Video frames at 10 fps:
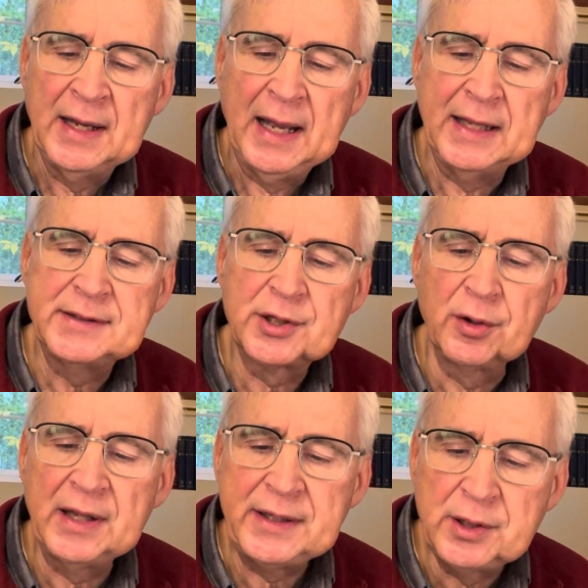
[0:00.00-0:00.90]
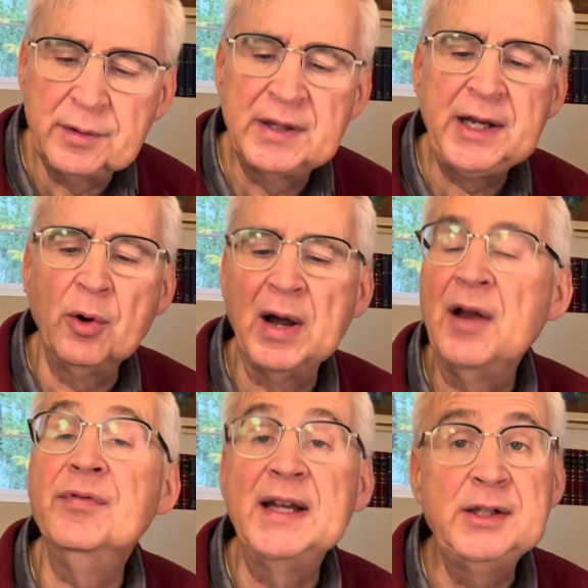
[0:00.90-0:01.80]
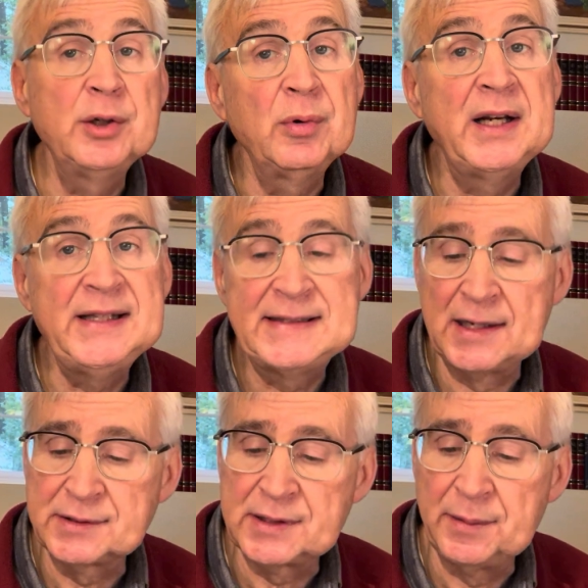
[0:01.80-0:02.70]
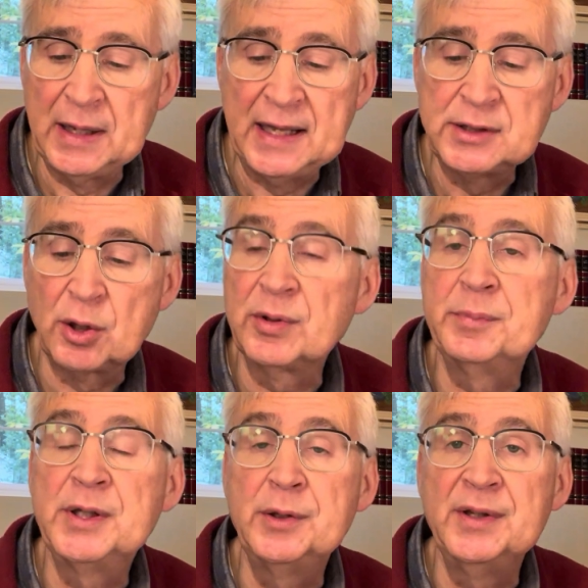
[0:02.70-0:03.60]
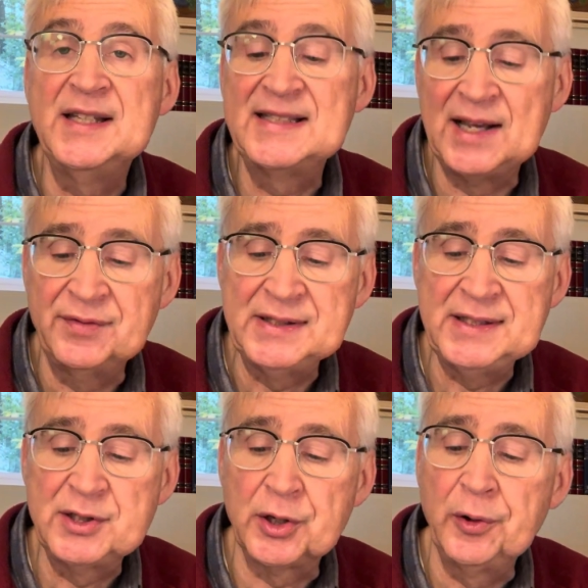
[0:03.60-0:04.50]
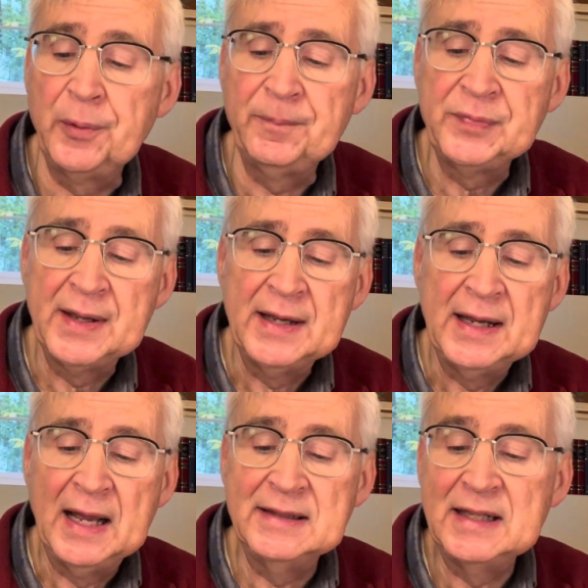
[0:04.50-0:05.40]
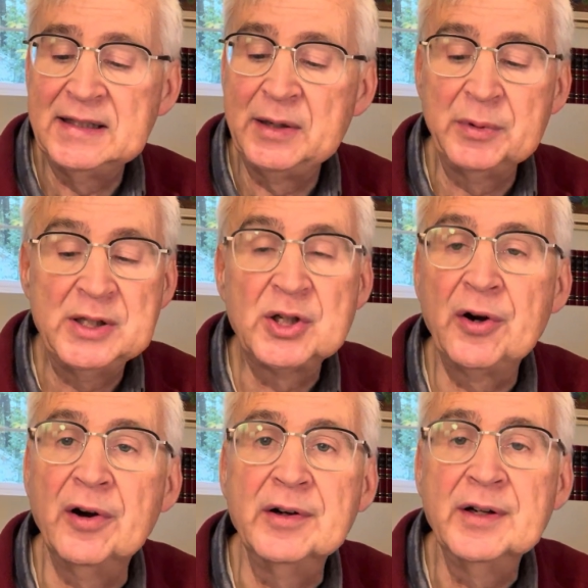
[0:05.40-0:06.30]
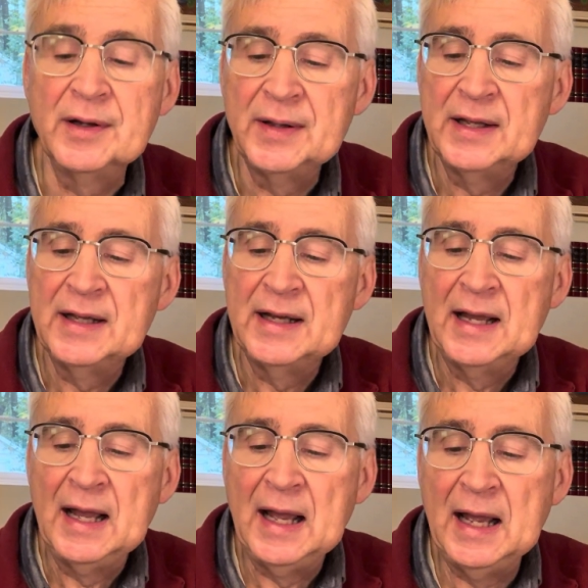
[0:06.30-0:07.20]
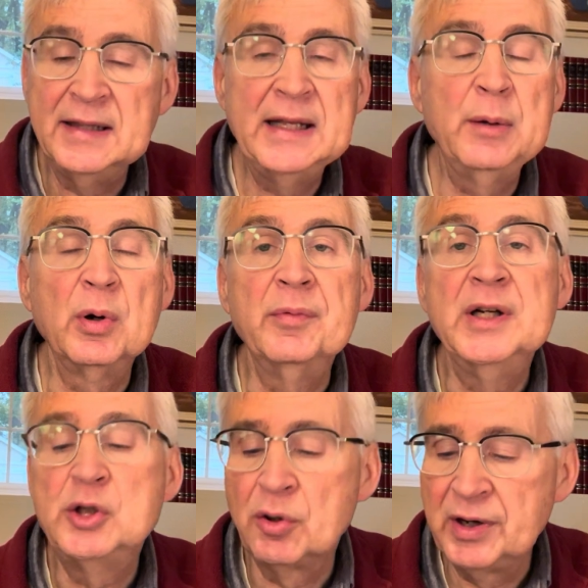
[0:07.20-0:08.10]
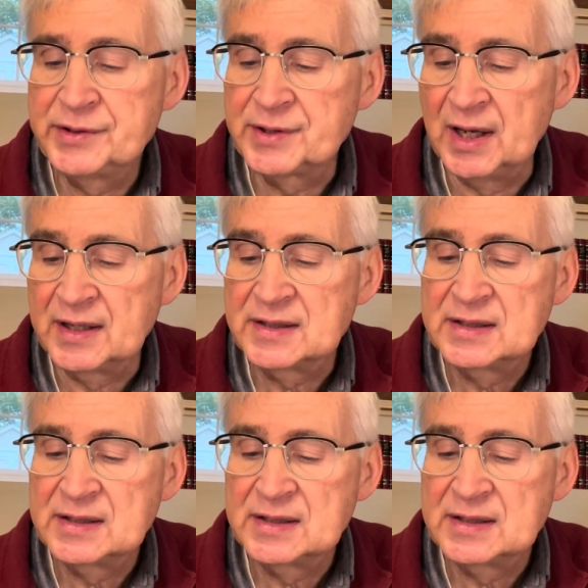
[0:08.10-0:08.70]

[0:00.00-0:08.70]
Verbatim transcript: and so they do. They go out and they do what he tells them, uh, had told them to do. These seventy-two, and then they returned, and they were rejoicing,